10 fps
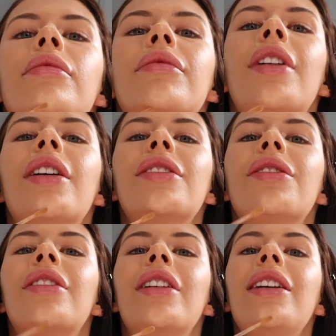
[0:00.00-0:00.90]
That's
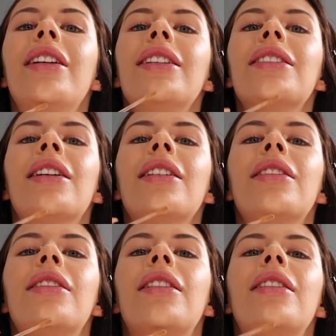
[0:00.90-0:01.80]
a really nice
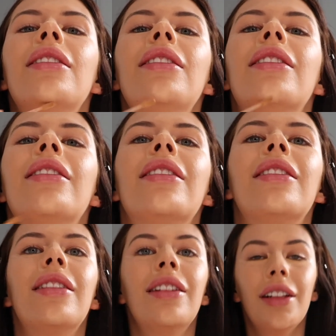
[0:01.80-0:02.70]
angle, hun.
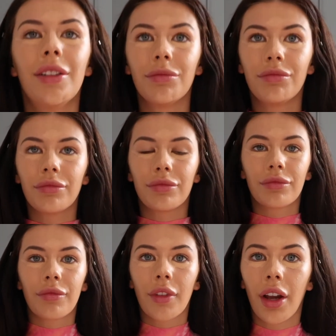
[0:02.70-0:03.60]

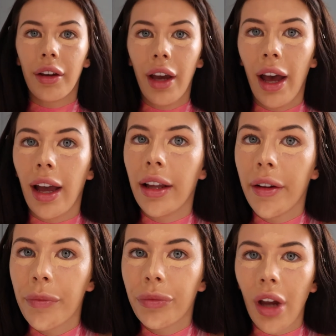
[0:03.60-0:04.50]
Okay.
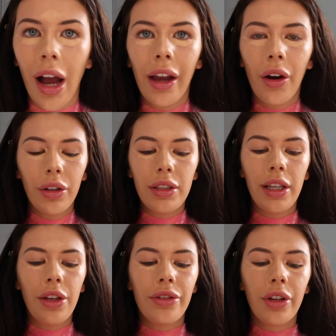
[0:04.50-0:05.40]
I
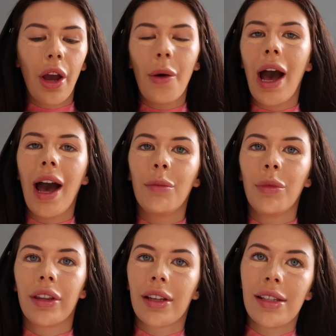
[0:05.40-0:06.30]
honestly used to go ham
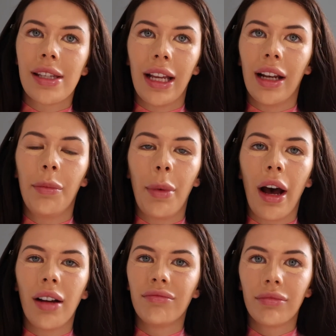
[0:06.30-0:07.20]
with concealer,
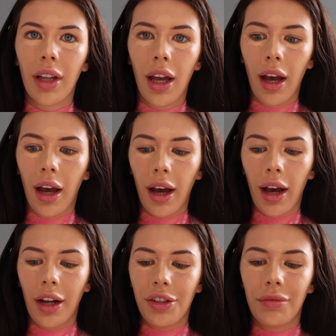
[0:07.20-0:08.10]
but
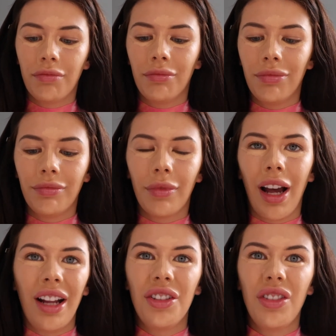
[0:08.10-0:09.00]

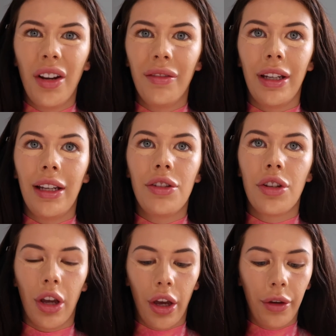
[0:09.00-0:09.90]
I just don't need
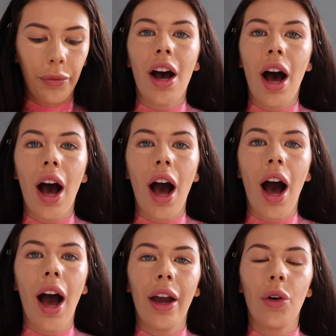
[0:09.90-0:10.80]
to.
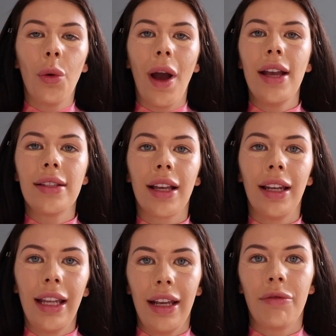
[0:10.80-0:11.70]
I always
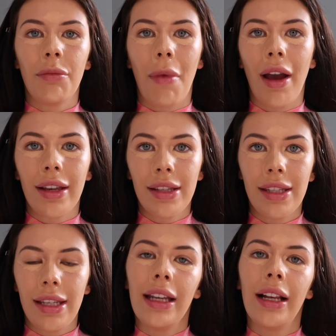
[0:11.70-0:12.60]
leave my
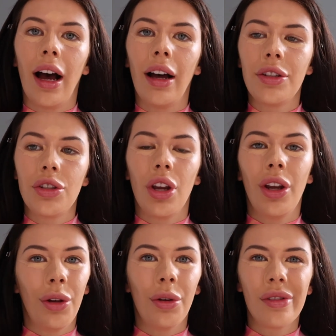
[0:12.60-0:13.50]
concealer
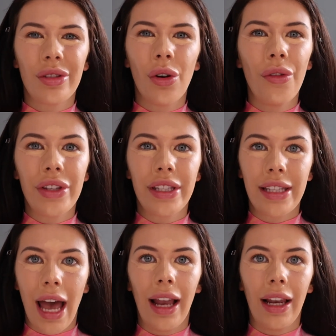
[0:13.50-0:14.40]
to sort of
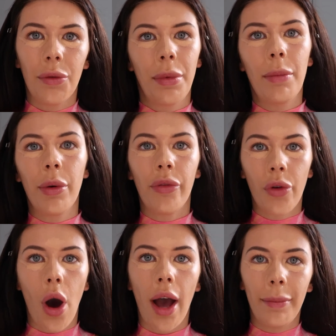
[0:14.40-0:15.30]
set a little bit
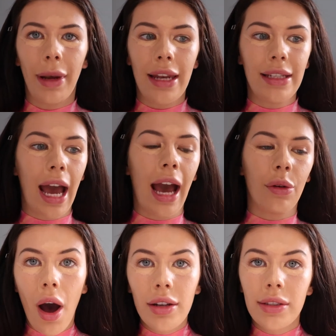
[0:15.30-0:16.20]
before I blend it
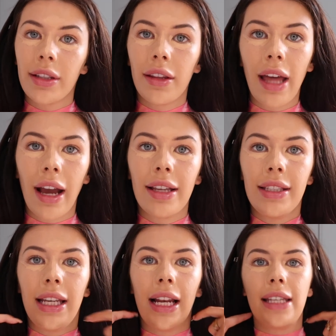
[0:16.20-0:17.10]
out. Whilst that
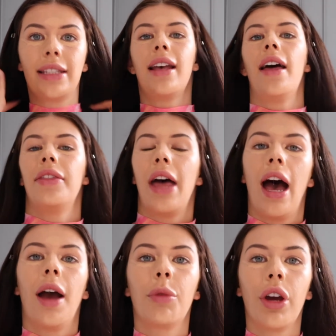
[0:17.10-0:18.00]
concealer is set there,
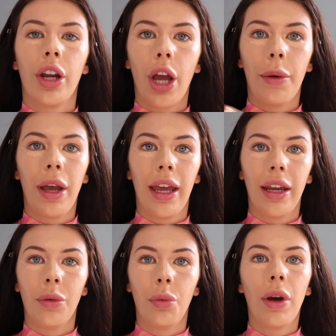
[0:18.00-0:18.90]
I'm going to go
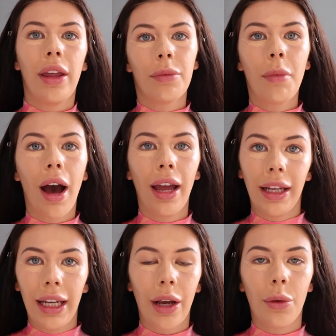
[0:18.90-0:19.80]
in with my
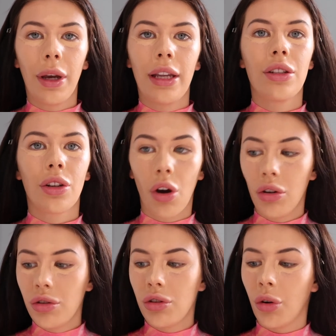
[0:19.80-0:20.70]
liquid
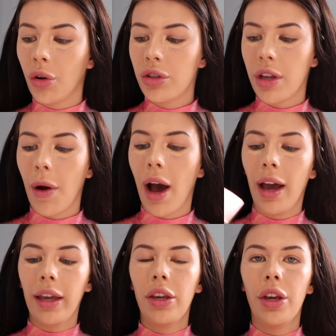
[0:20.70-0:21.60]
contour. So
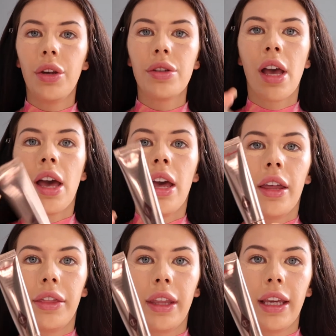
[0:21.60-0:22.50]
I use
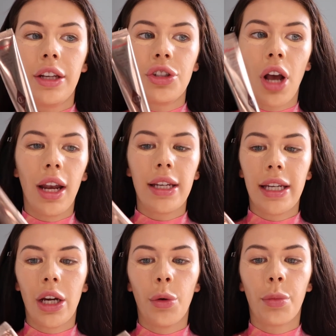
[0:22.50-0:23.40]
the Charlotte
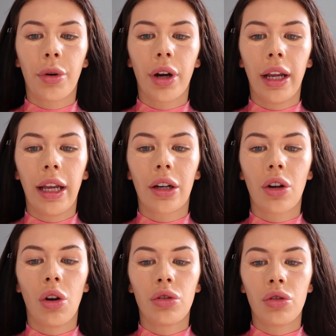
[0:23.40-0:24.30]
Tilbury
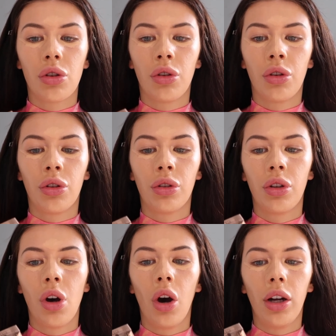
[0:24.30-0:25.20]
Contour,
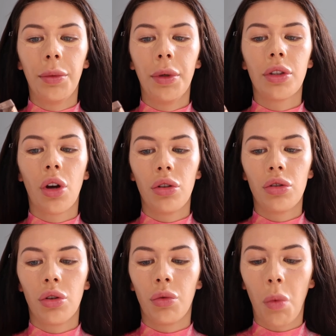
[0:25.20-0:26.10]
Hollywood
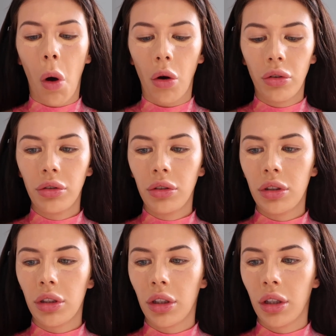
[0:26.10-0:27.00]
Contour
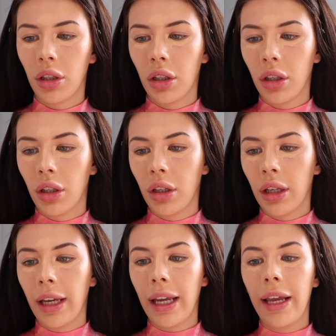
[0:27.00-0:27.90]
Wand
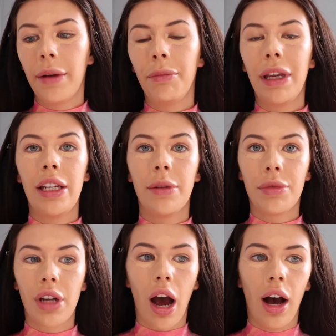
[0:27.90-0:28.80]
in medium
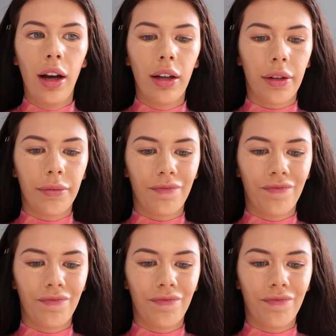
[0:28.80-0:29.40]
dark.